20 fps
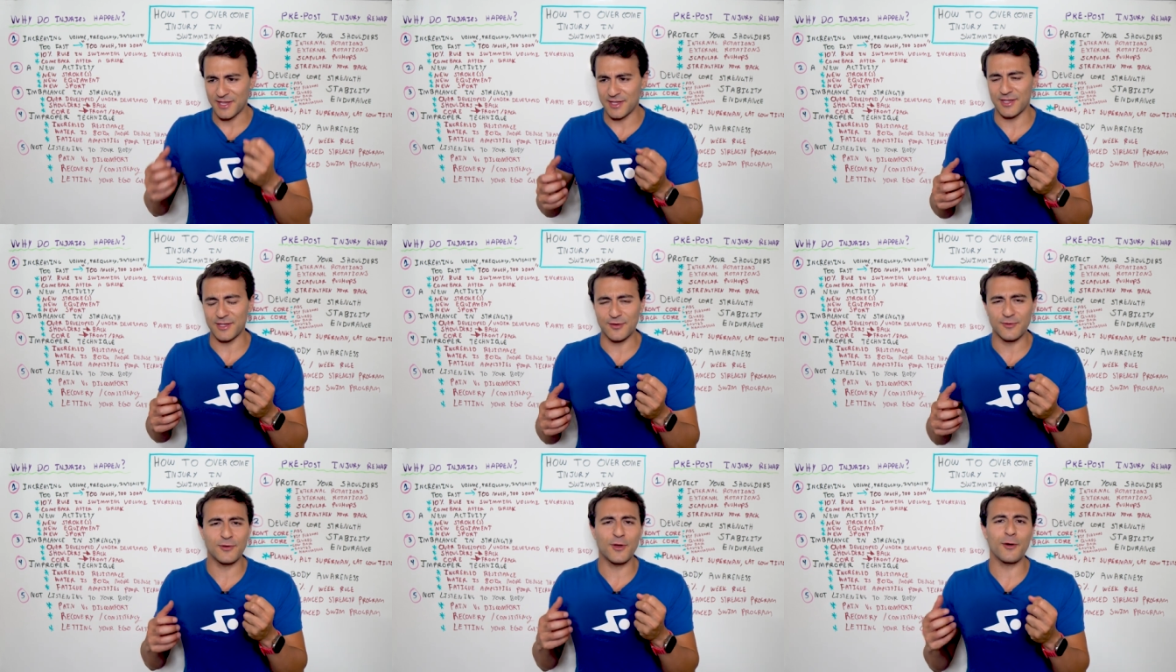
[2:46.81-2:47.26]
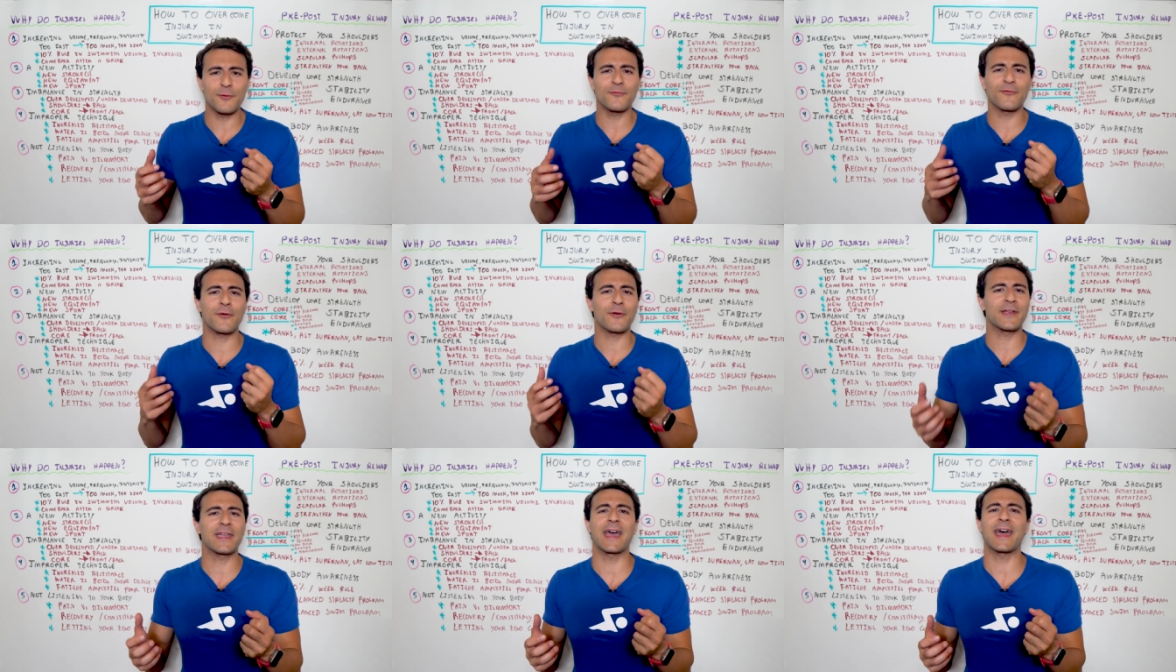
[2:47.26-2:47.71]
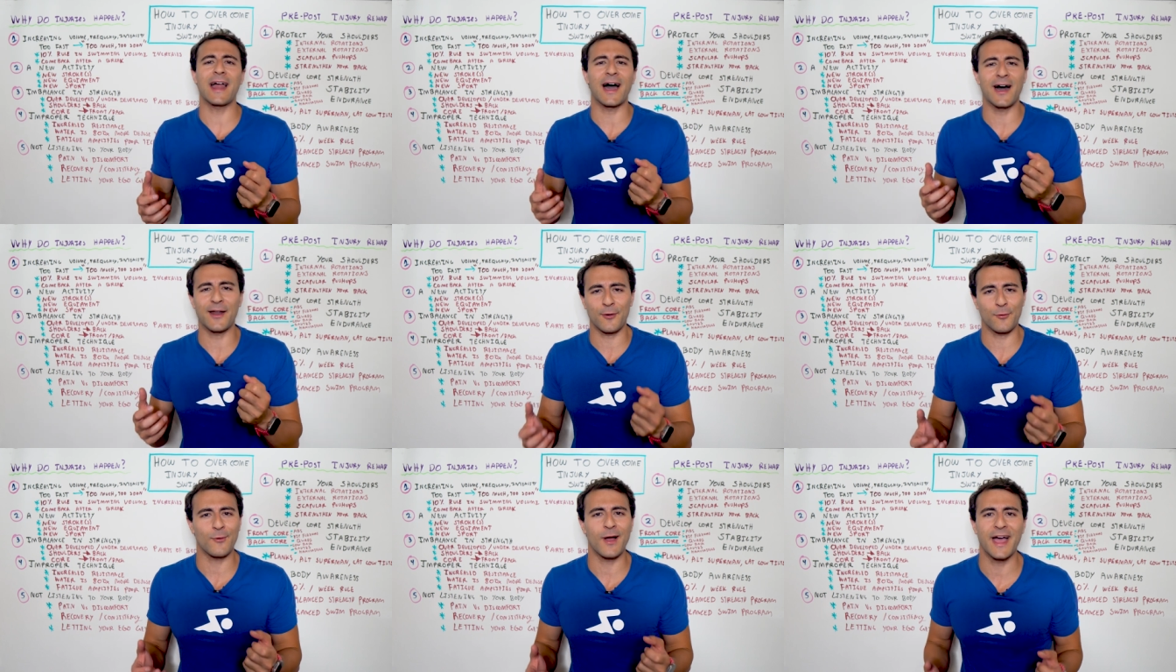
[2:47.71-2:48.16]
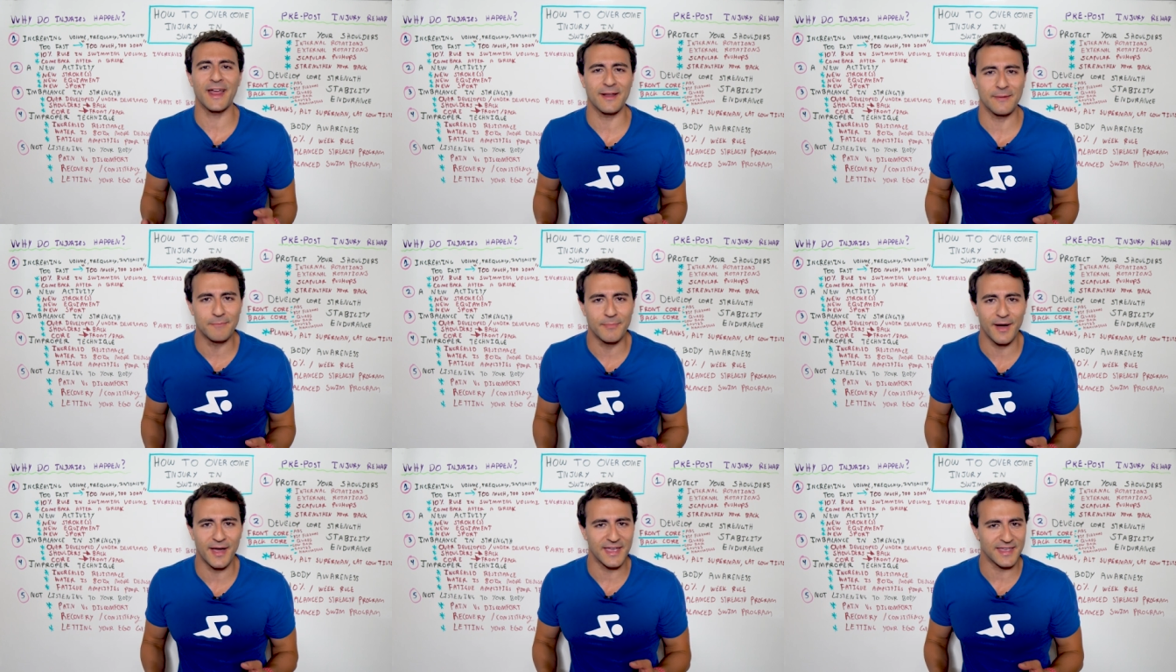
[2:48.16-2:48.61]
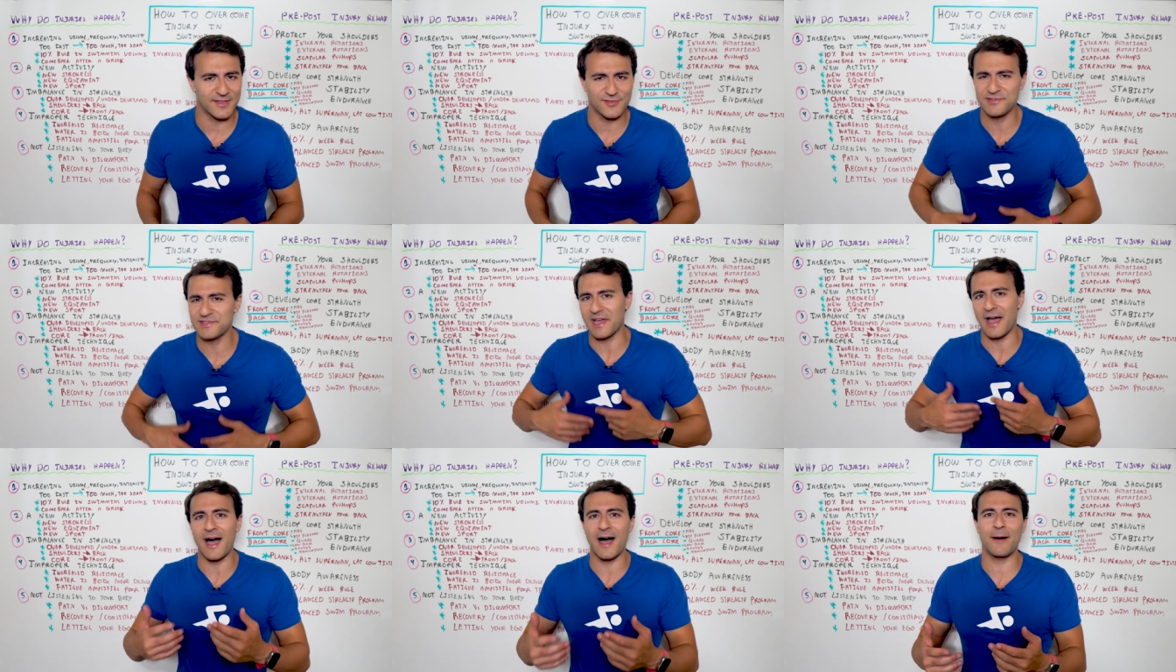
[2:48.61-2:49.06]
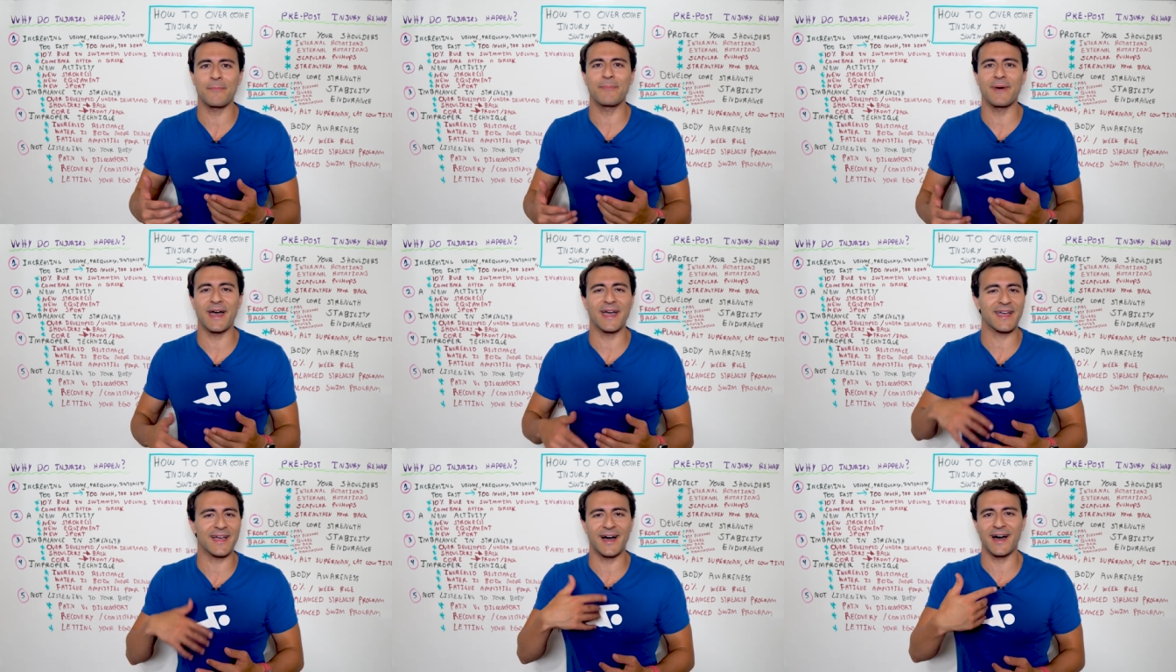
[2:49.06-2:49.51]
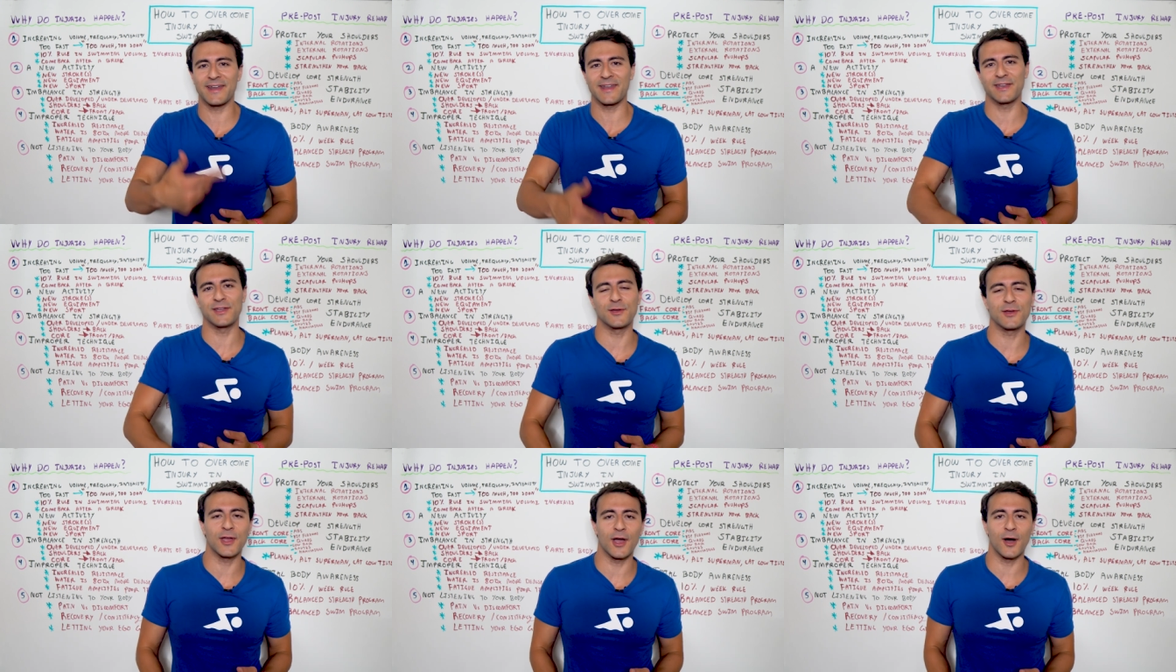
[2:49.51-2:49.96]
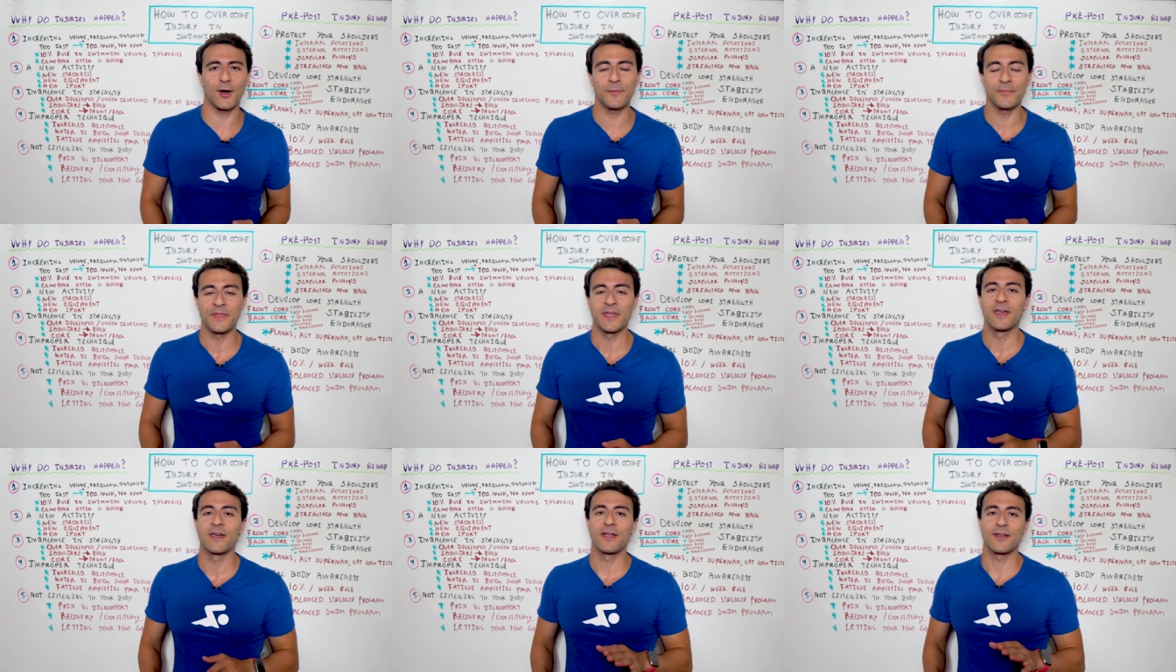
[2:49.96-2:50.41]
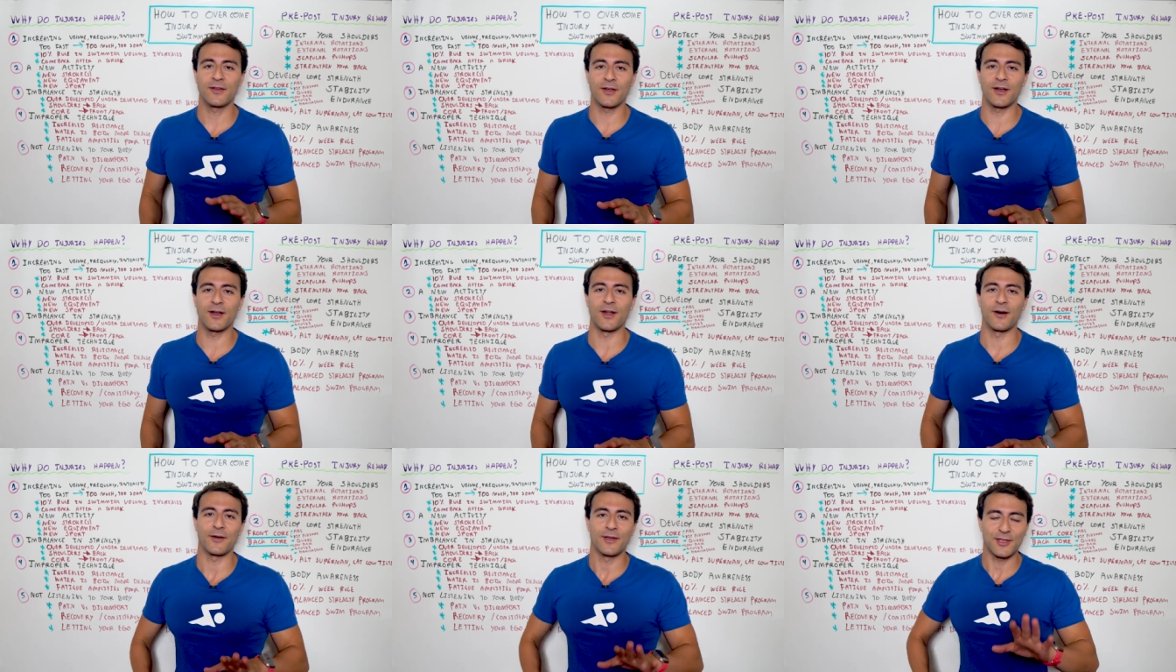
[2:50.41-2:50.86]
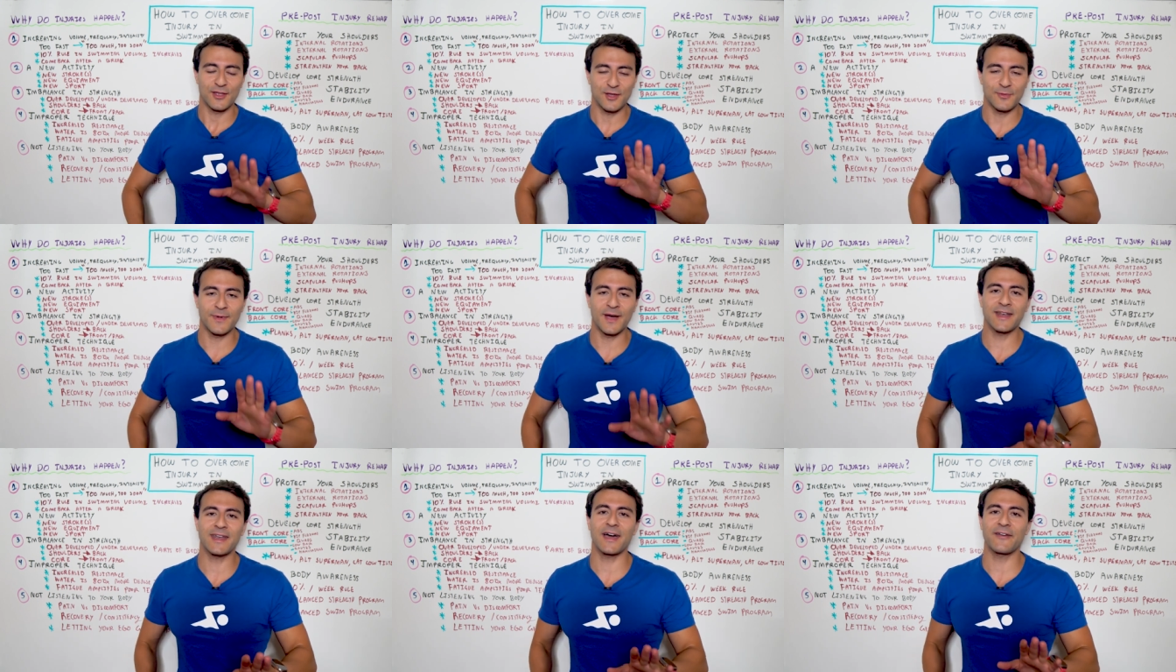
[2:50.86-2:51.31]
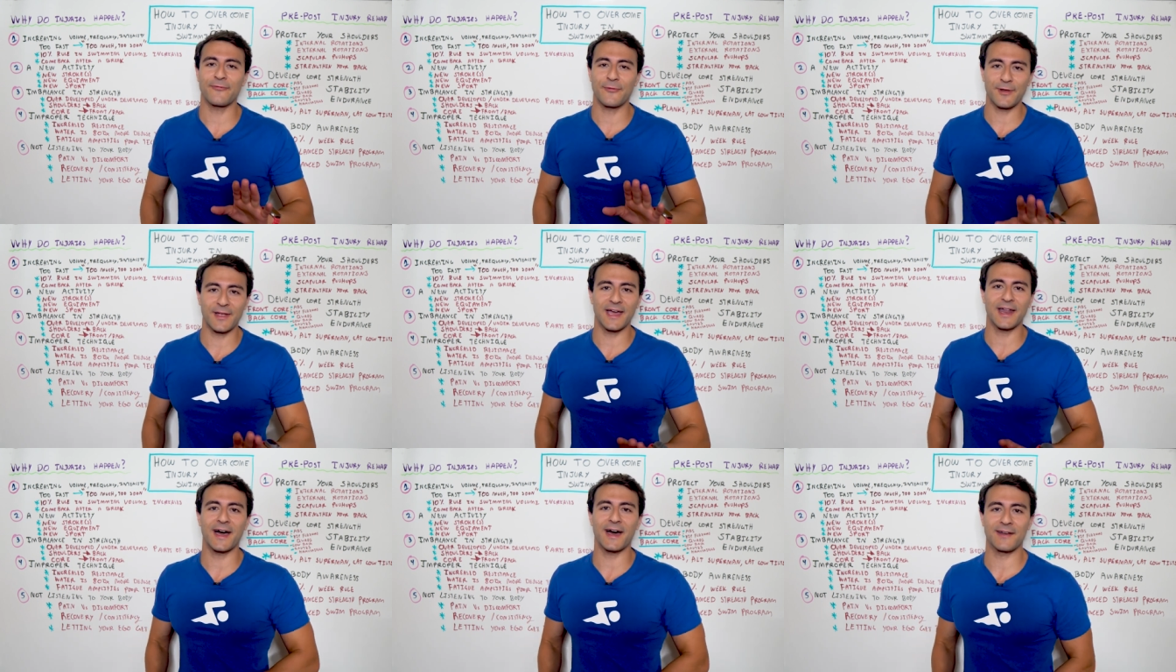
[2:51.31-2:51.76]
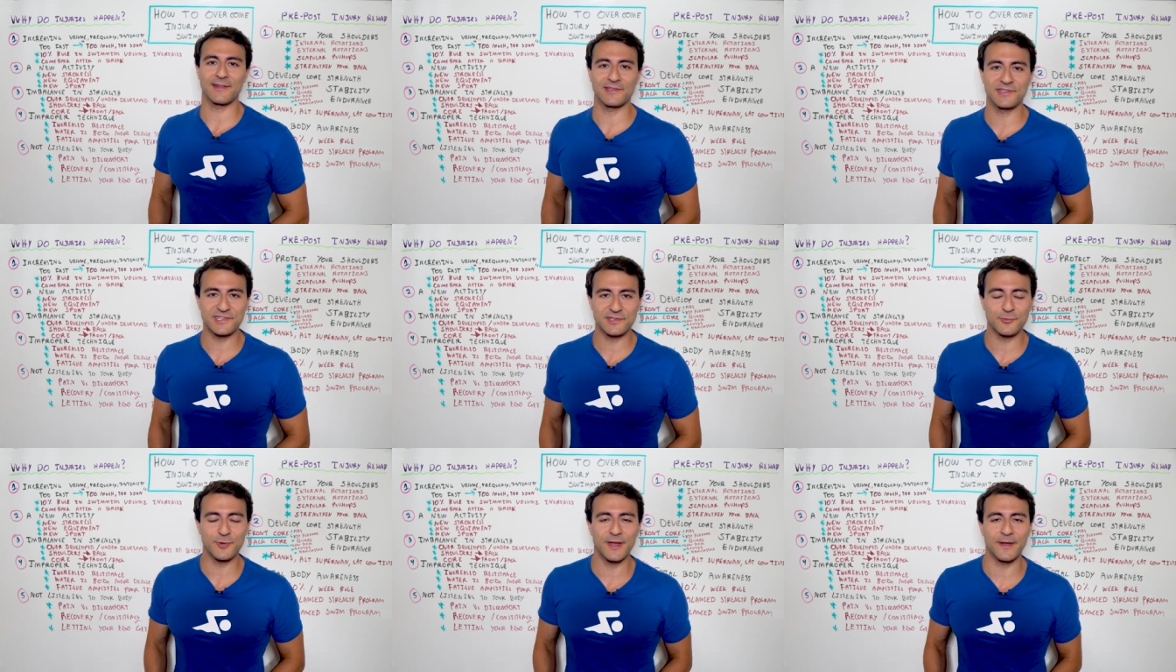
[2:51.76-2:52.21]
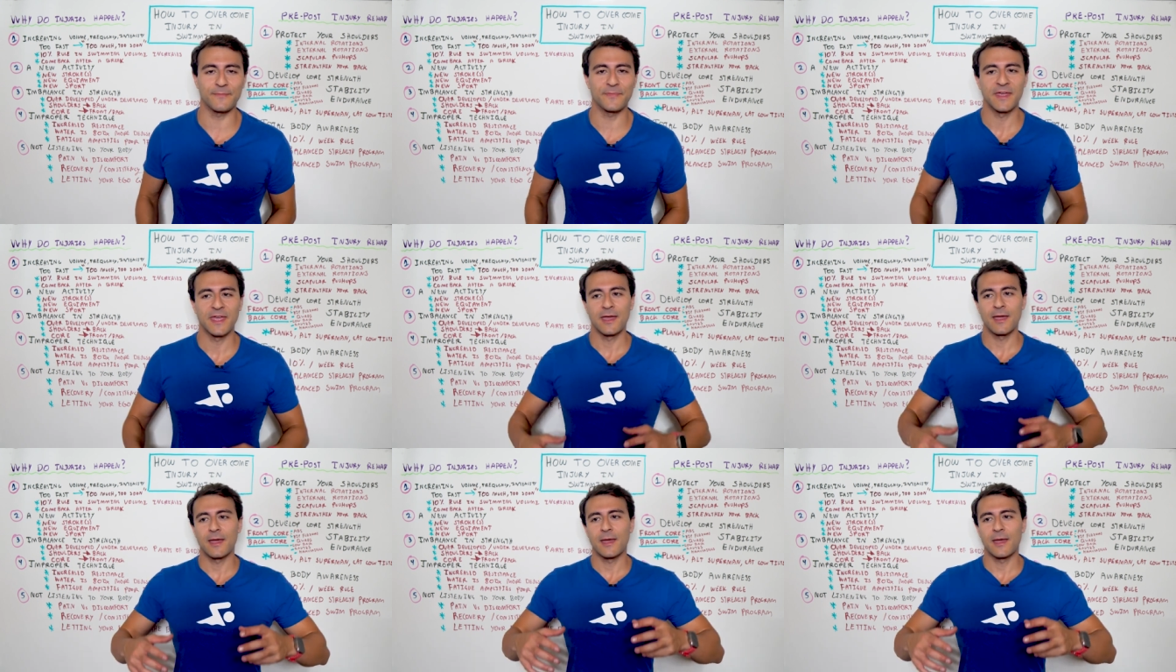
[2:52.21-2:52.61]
You don't forget how to ride a bike, you just hop back on and you go. No, you might not forget how to swim,